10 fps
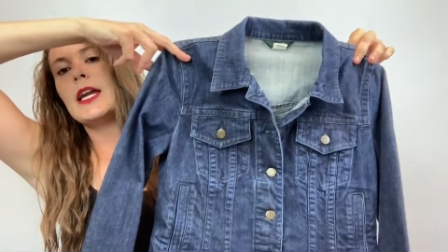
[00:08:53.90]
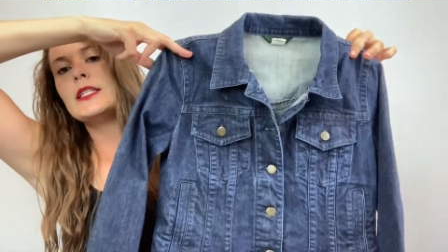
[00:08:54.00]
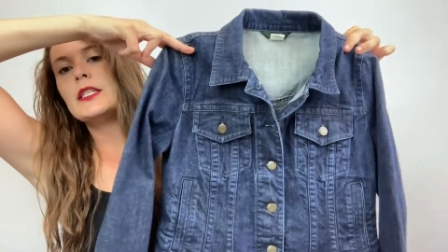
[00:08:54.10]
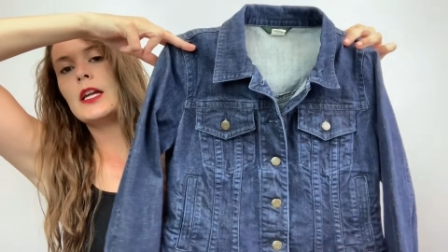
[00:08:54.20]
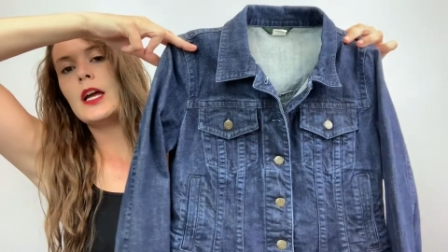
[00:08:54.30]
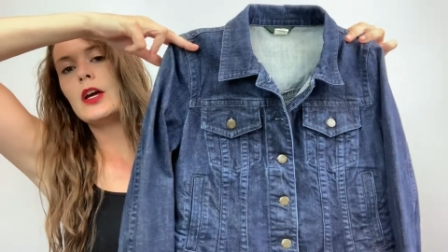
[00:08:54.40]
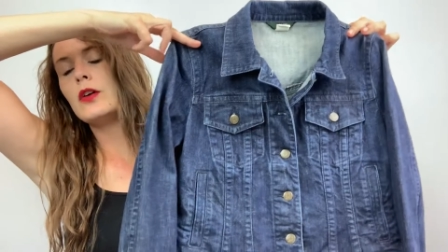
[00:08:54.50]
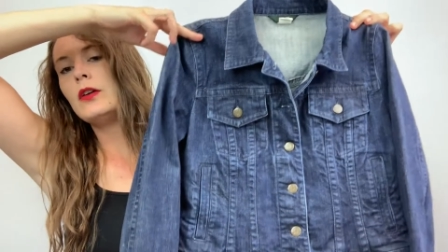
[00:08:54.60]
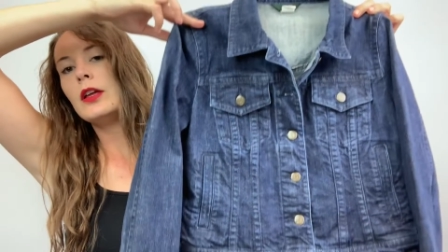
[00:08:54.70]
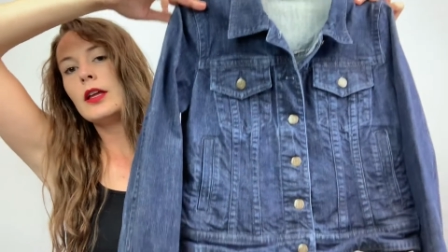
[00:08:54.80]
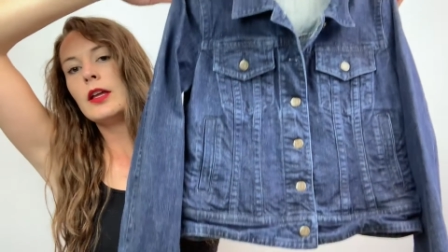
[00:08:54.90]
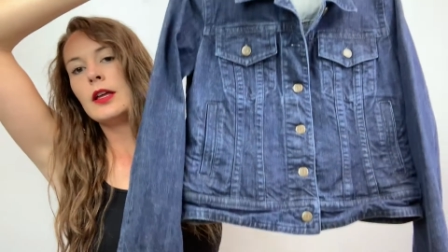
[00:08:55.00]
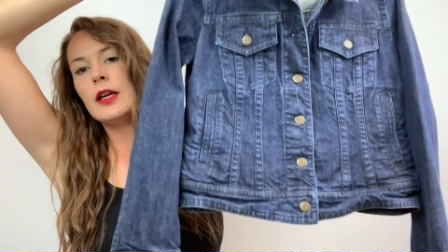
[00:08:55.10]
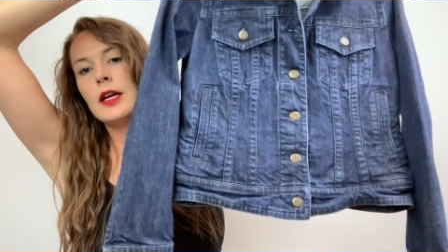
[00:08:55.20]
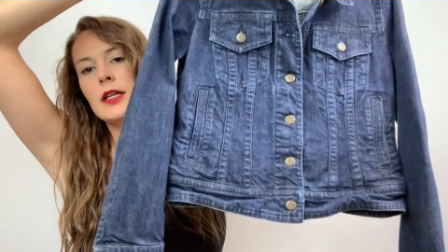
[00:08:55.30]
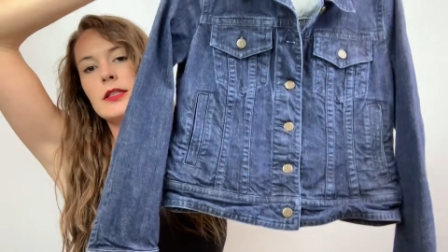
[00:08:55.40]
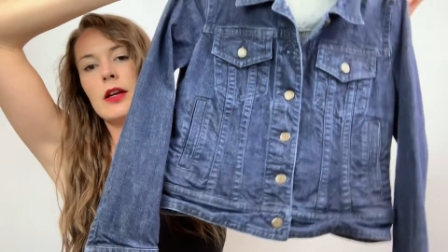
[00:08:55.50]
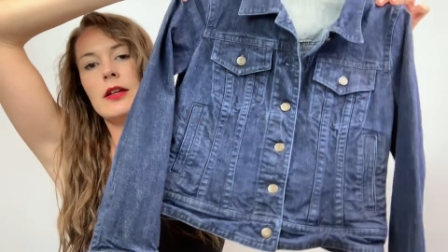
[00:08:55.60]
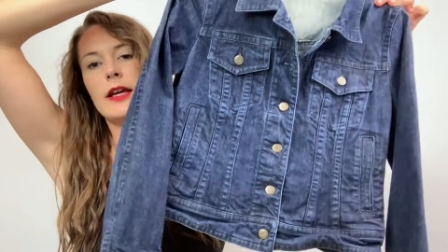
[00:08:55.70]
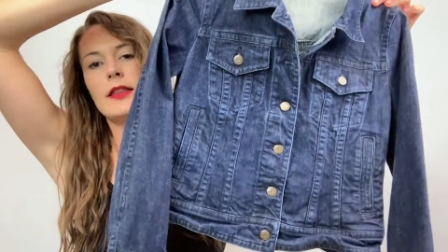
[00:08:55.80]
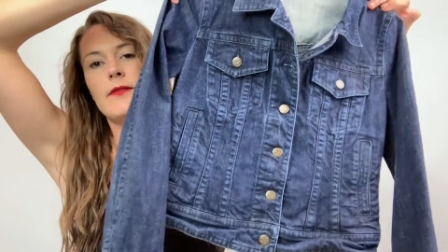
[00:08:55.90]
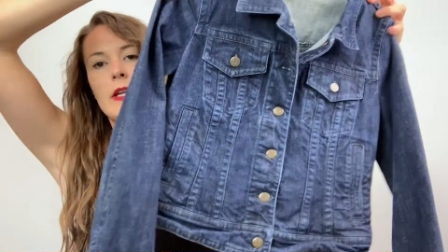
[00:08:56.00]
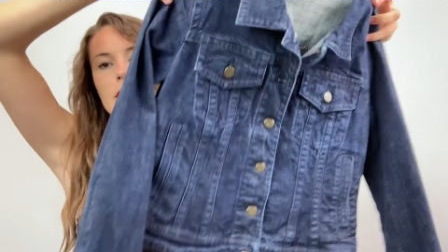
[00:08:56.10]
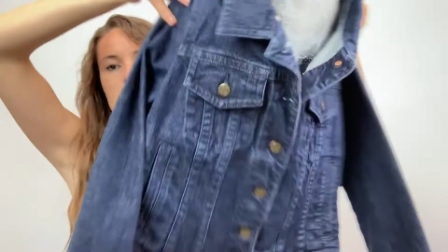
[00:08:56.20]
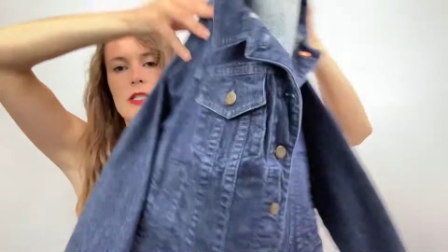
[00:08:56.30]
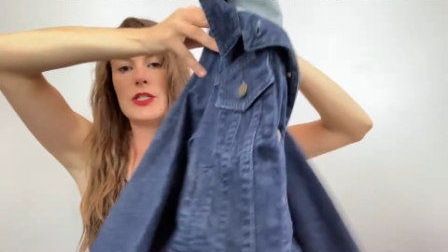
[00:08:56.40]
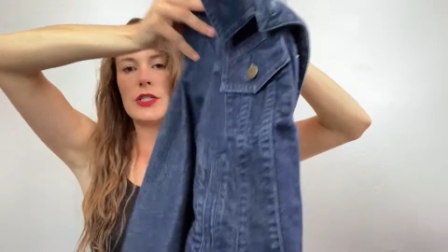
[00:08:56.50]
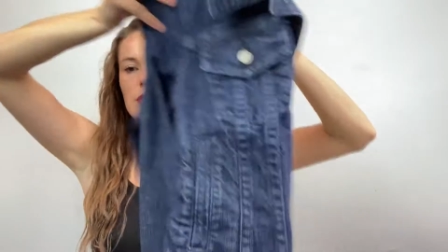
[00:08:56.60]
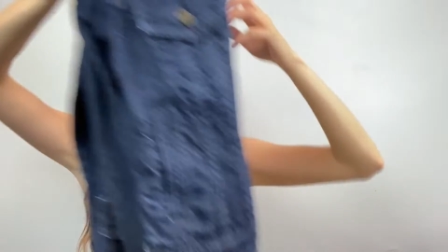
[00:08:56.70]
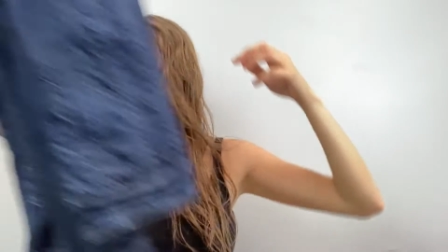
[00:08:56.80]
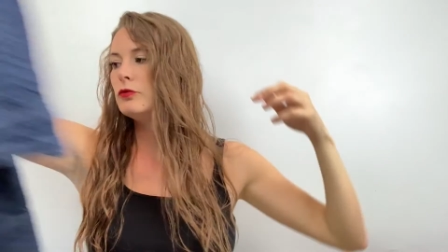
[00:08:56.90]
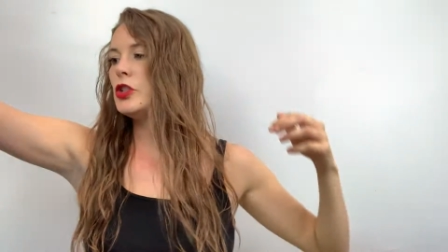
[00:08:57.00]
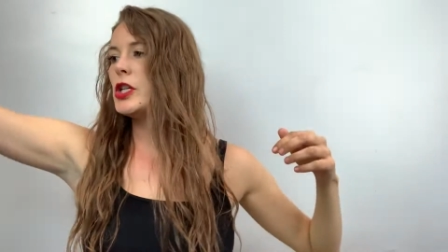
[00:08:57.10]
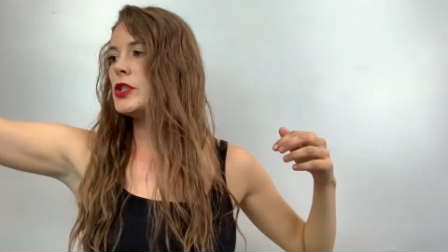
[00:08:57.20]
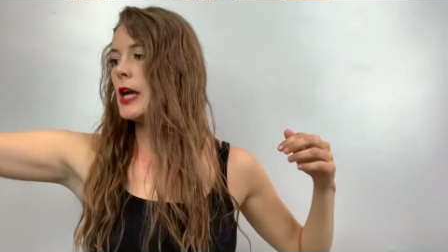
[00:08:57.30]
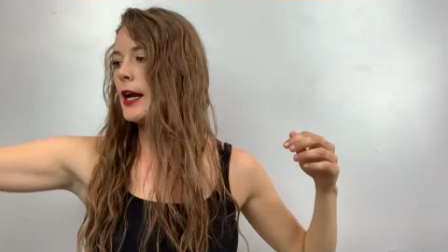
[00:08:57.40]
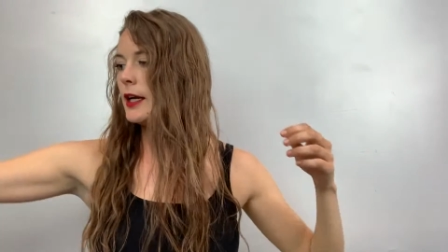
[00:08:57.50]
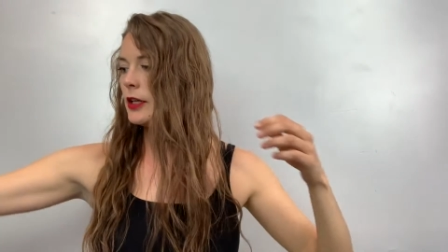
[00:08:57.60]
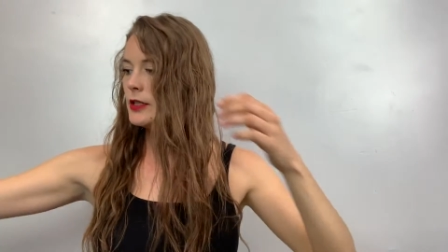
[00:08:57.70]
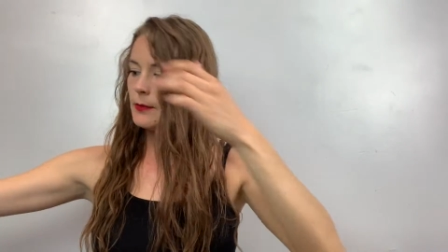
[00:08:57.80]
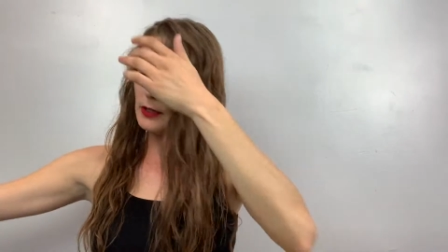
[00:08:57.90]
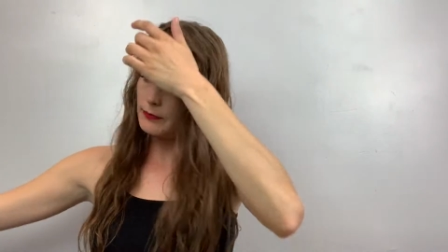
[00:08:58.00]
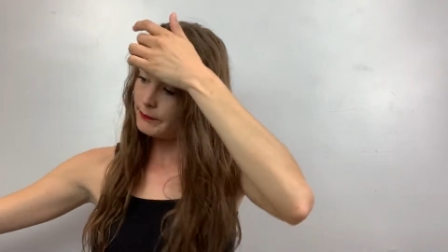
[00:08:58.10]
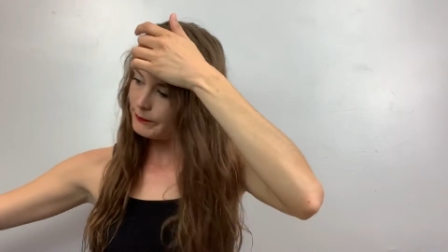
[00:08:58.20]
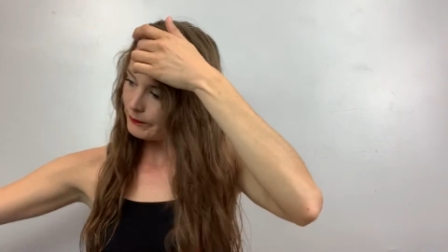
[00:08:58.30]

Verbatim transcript: indigo, it's called like the vintage jean jacket or something.